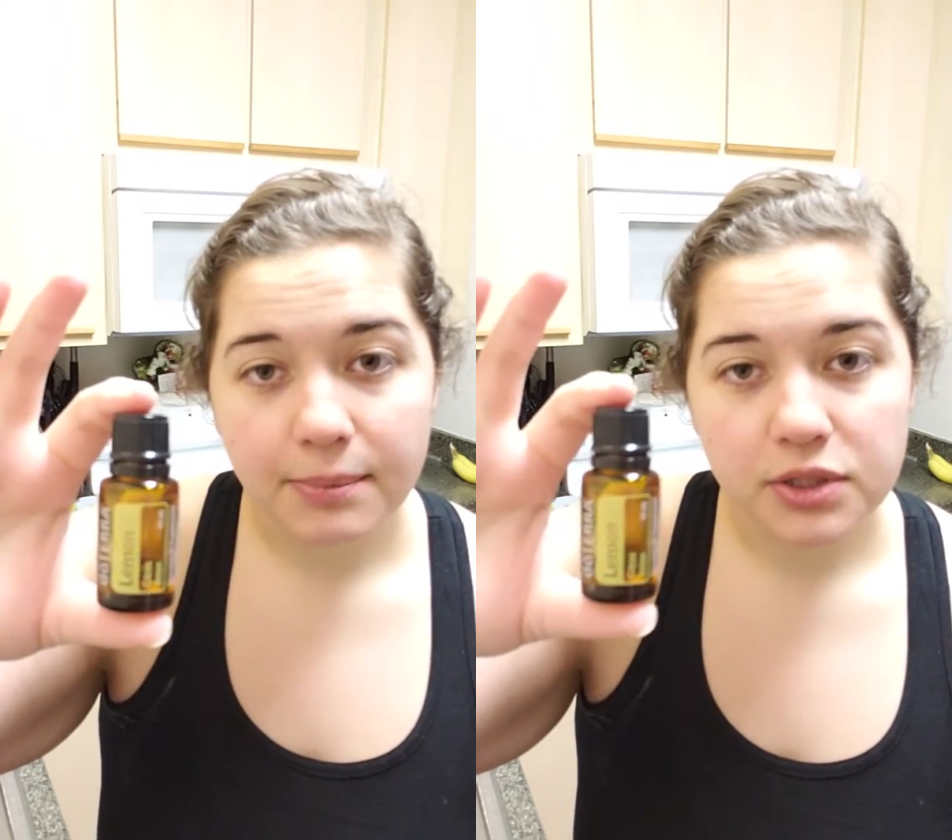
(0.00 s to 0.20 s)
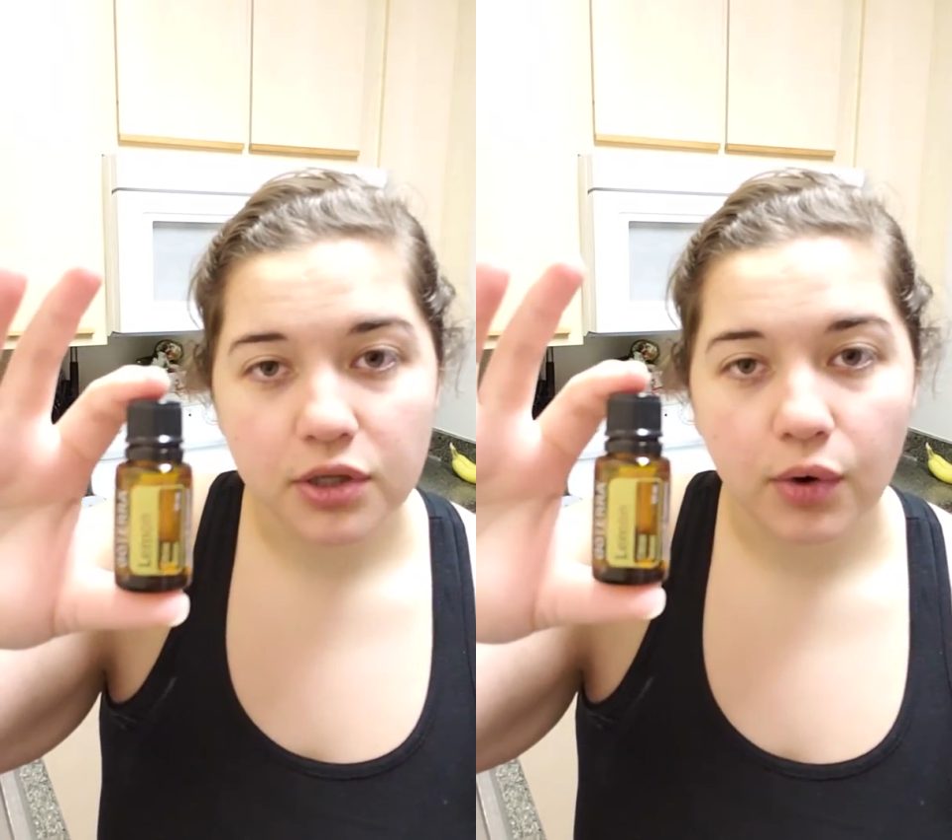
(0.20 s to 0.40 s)

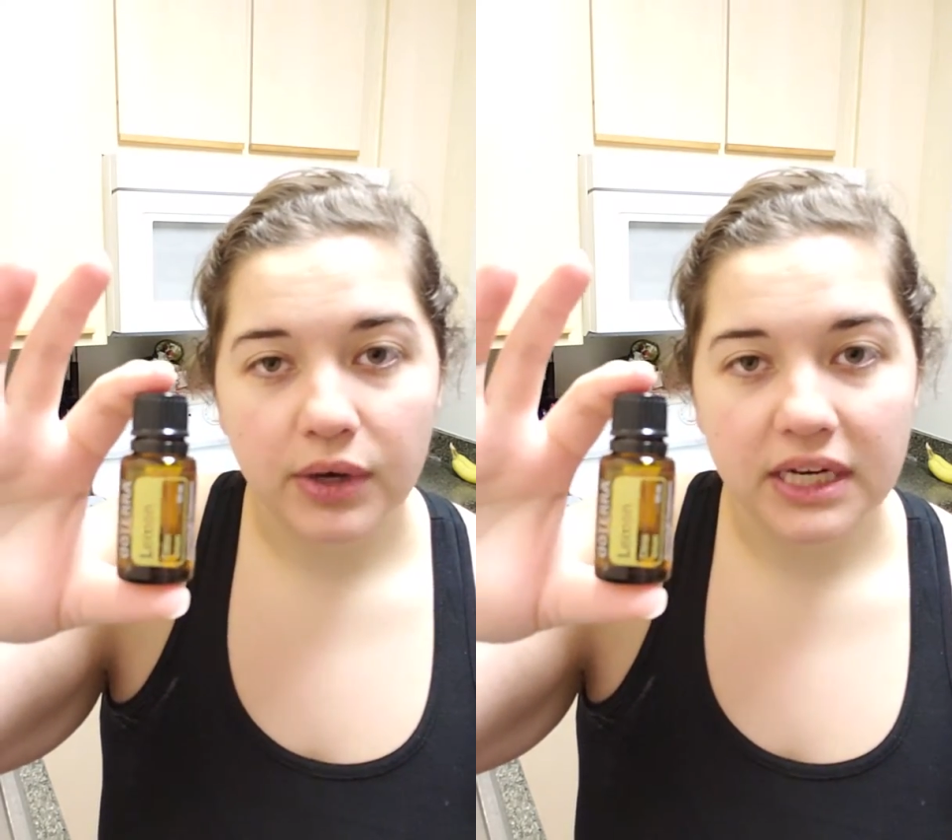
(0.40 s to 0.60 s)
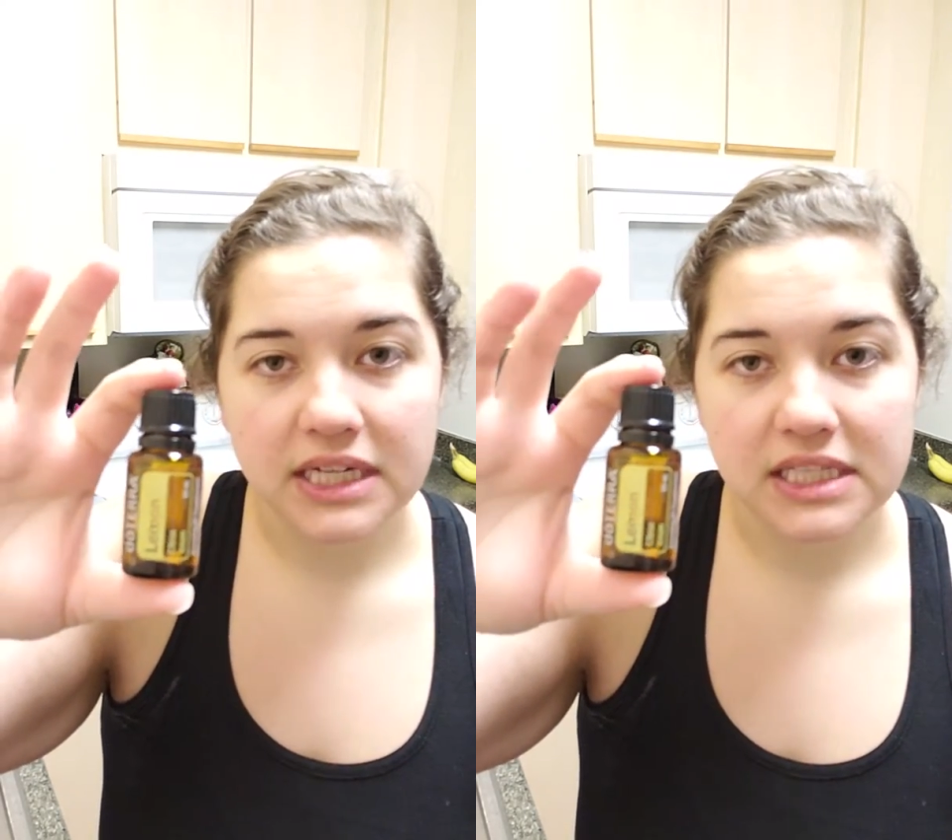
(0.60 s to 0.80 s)
So
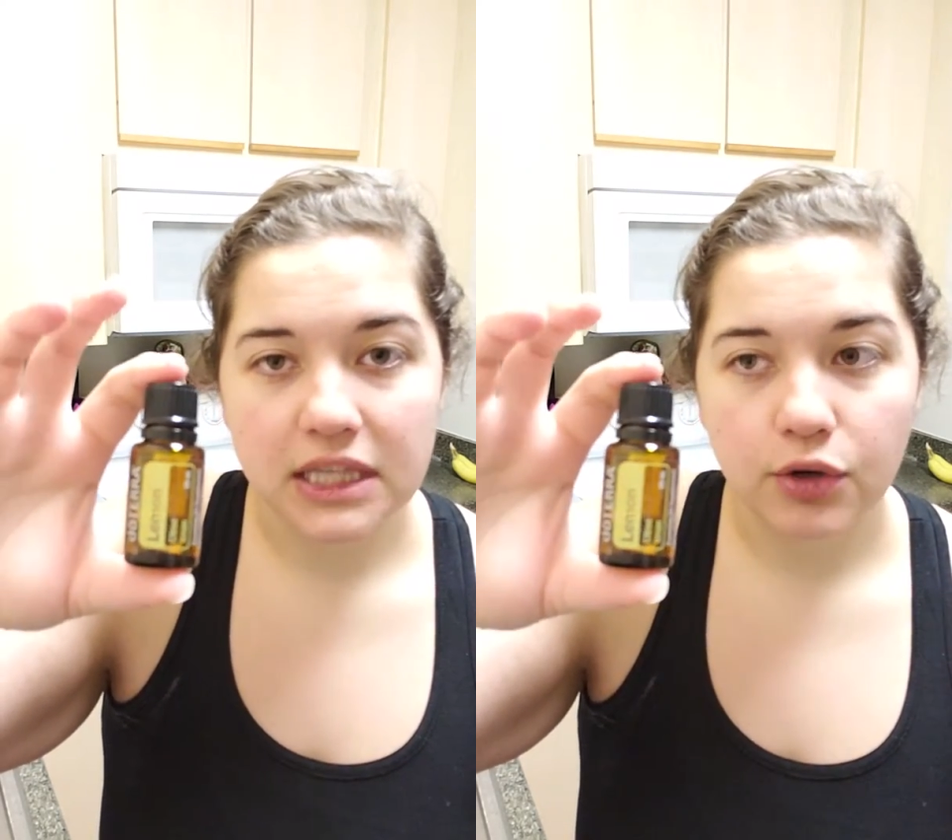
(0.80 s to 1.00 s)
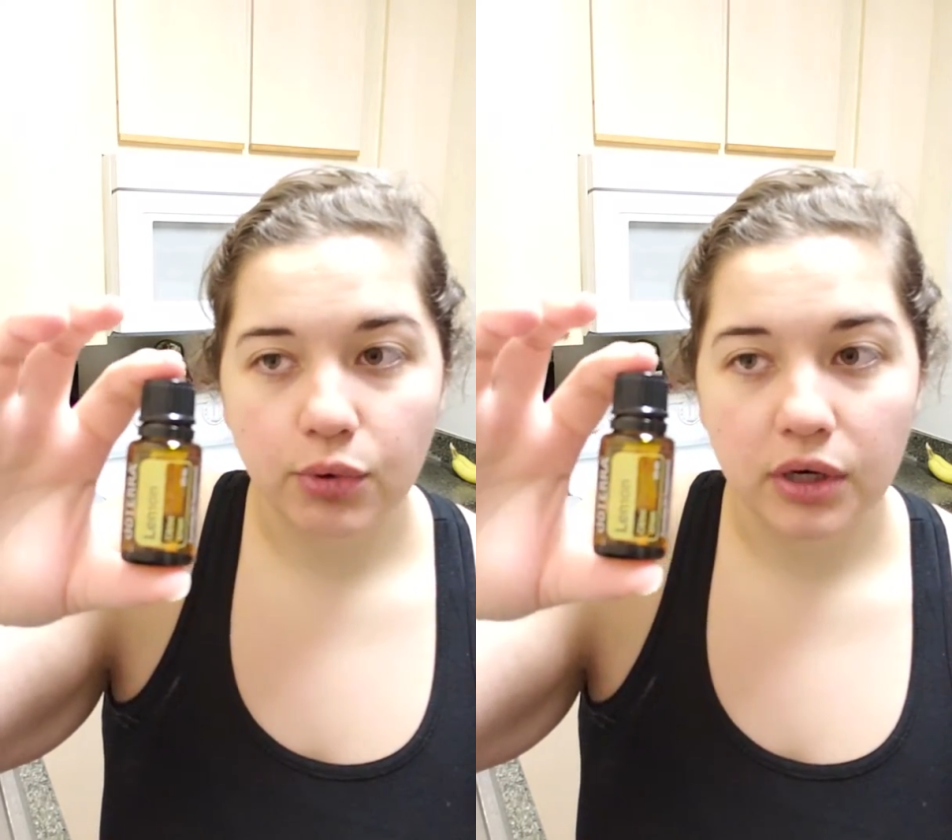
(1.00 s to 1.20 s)
it is
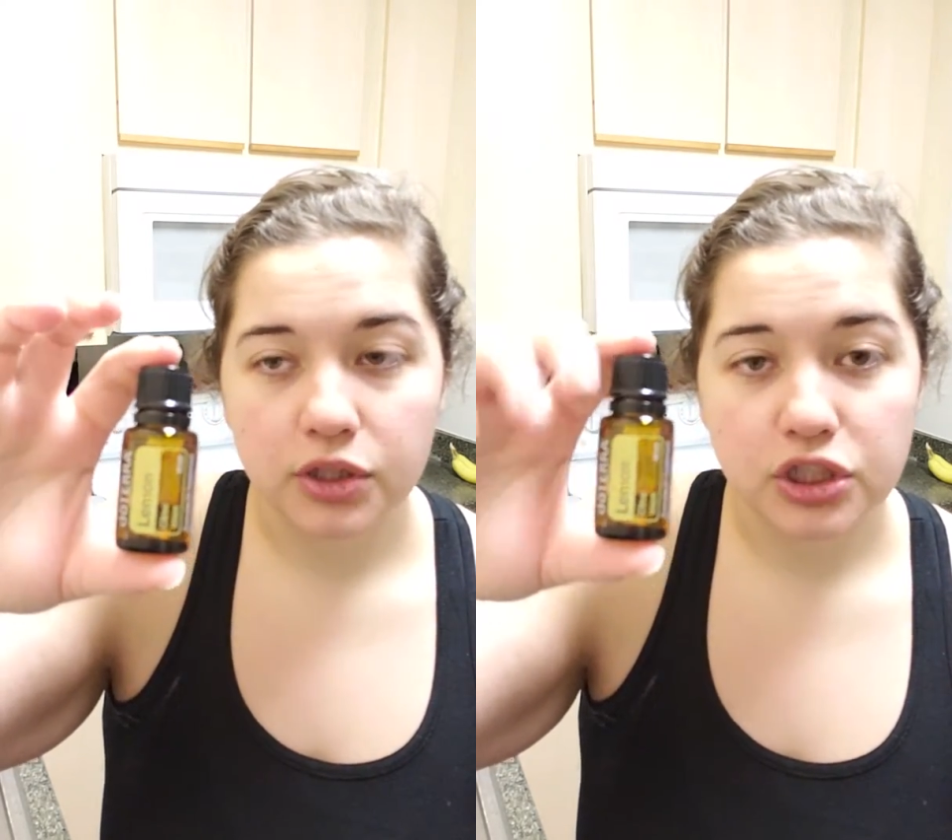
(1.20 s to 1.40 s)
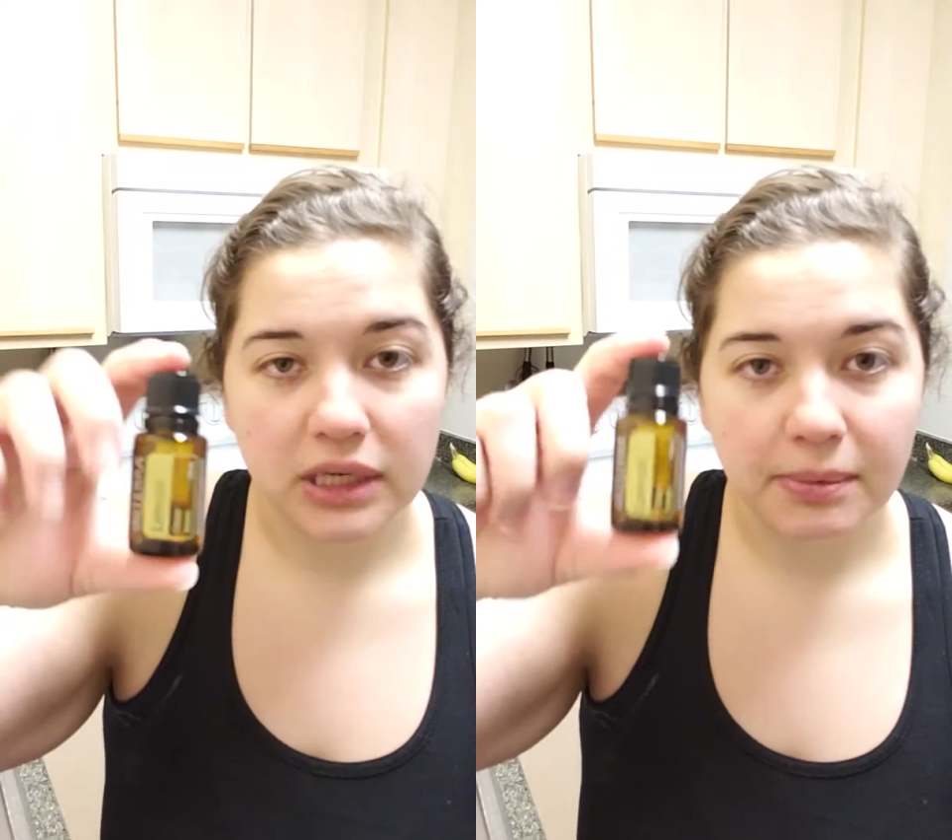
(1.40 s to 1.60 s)
your
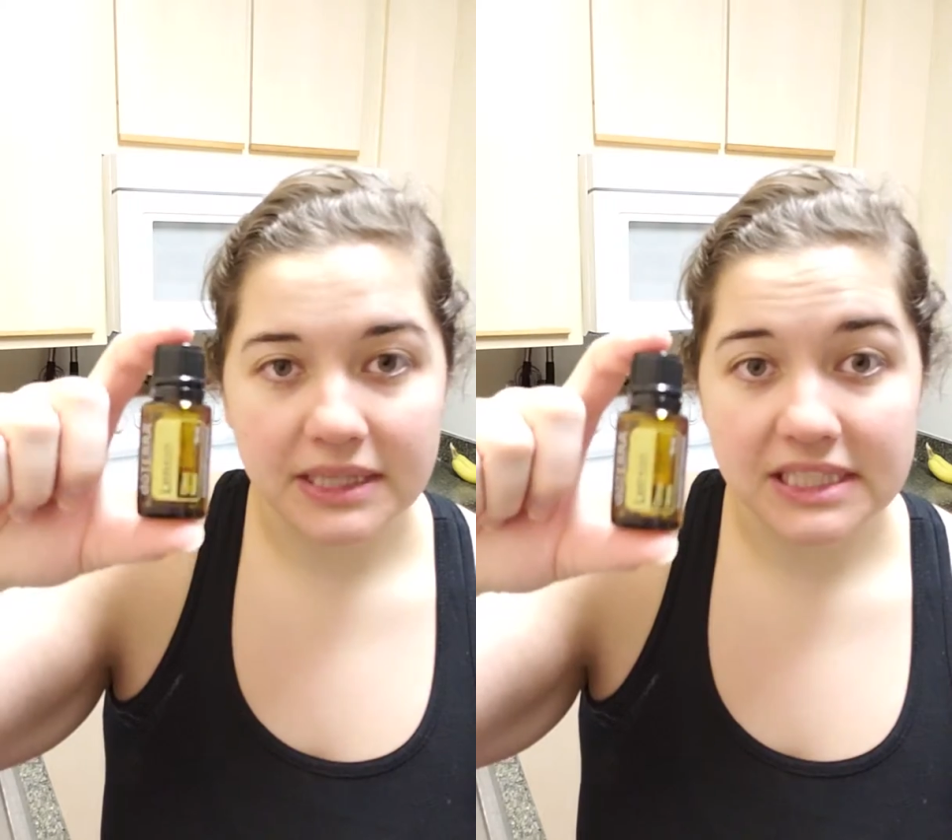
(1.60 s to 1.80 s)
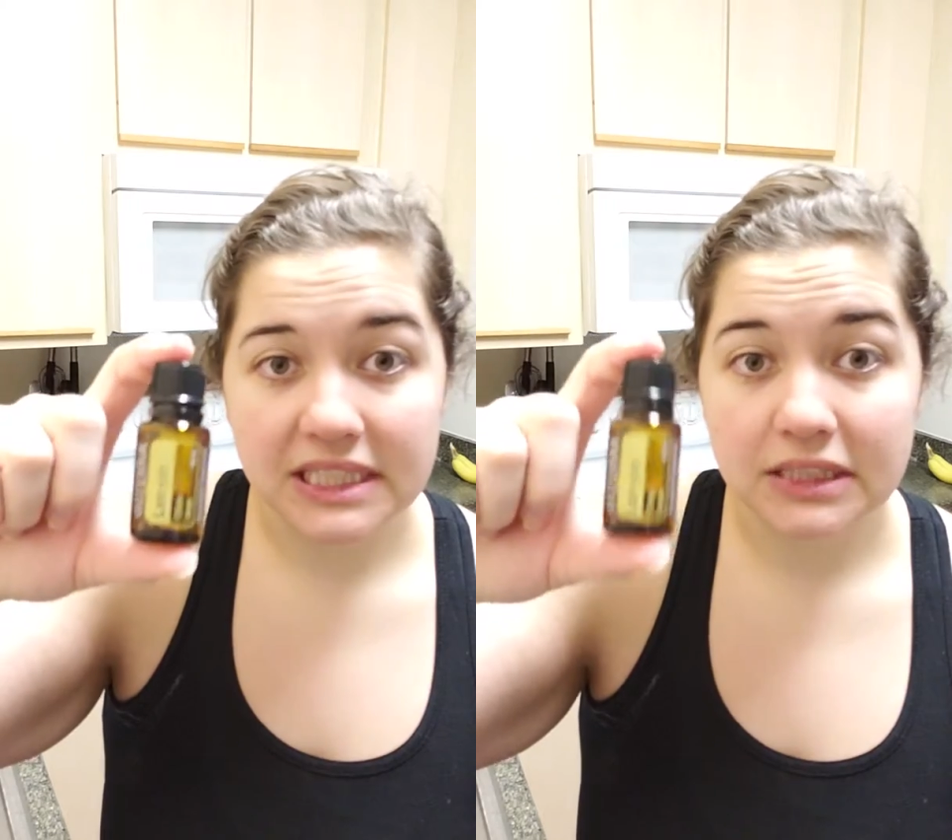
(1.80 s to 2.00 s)
cheapest